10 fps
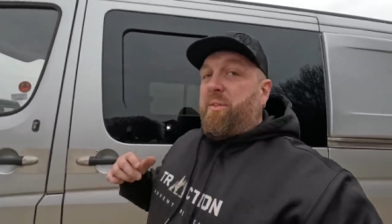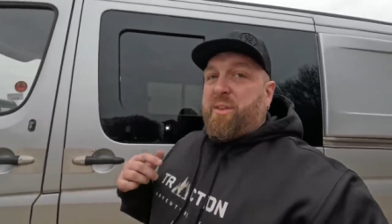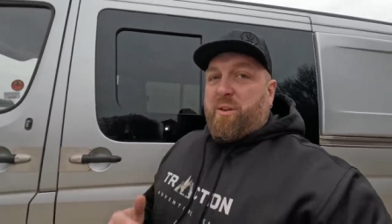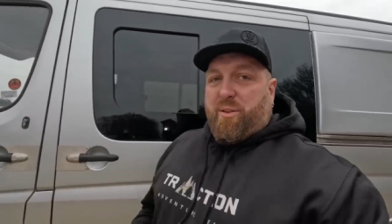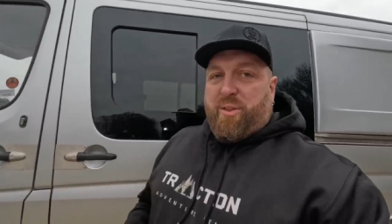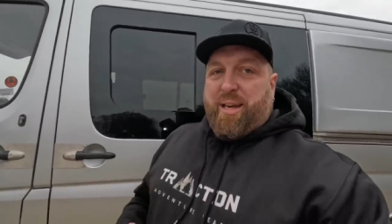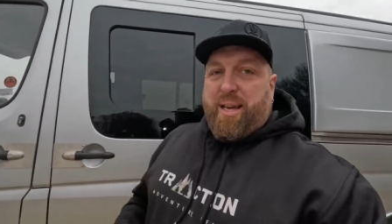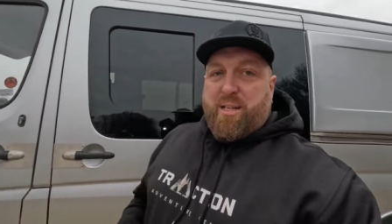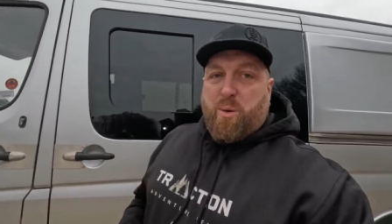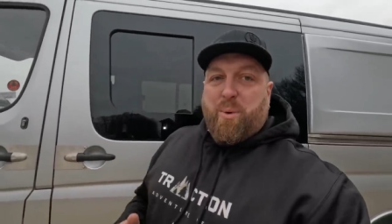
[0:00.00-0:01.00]
The other thing
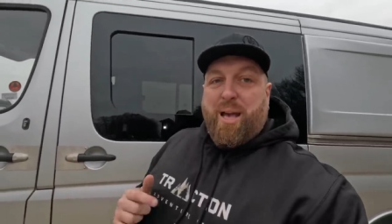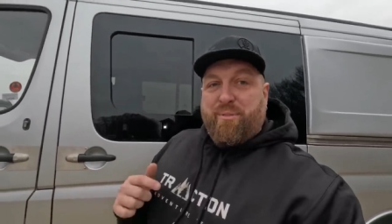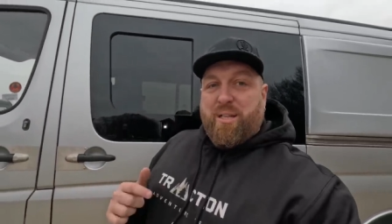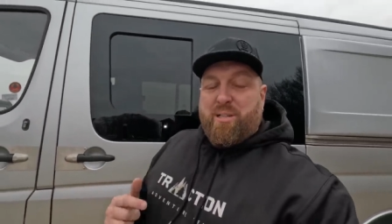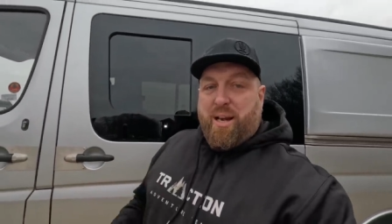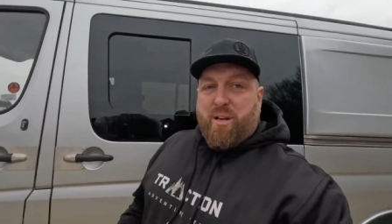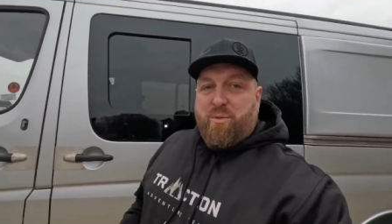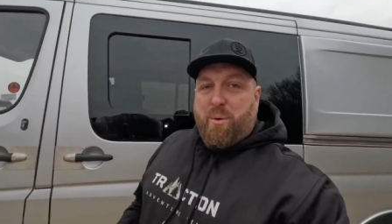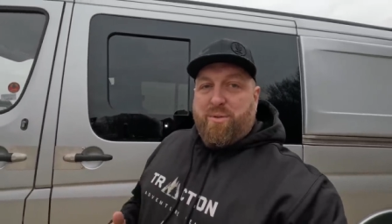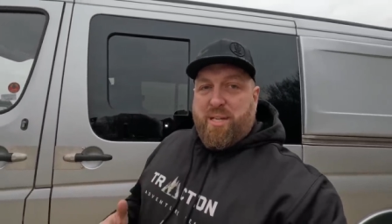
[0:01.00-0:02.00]
is, with having the second
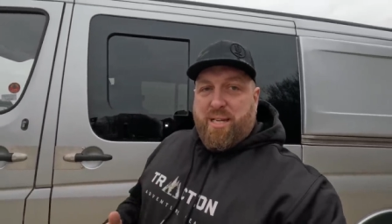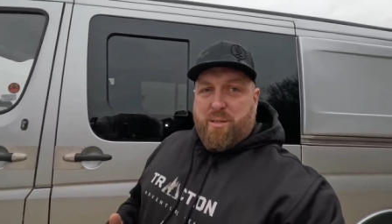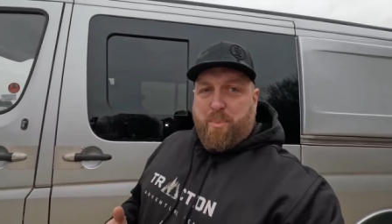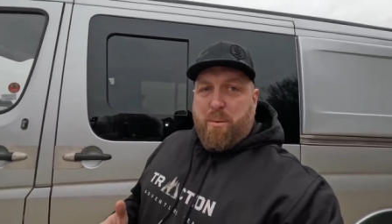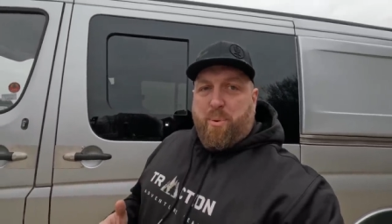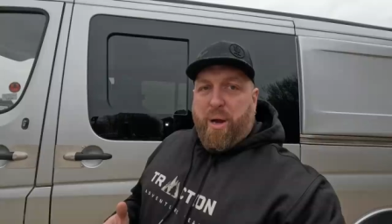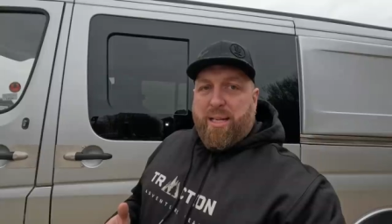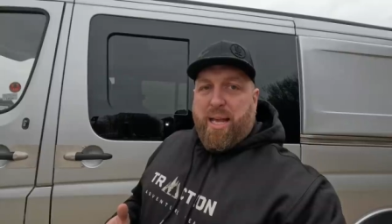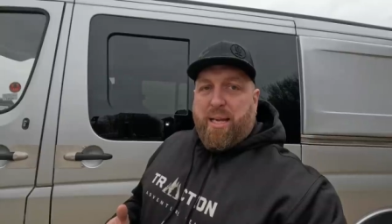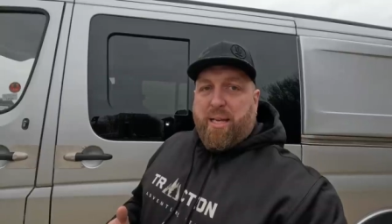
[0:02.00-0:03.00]
row of seats being put
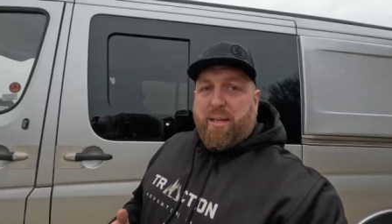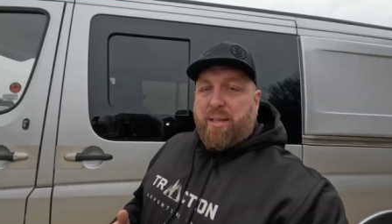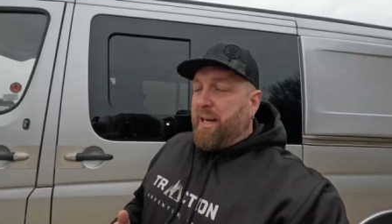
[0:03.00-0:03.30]
in here,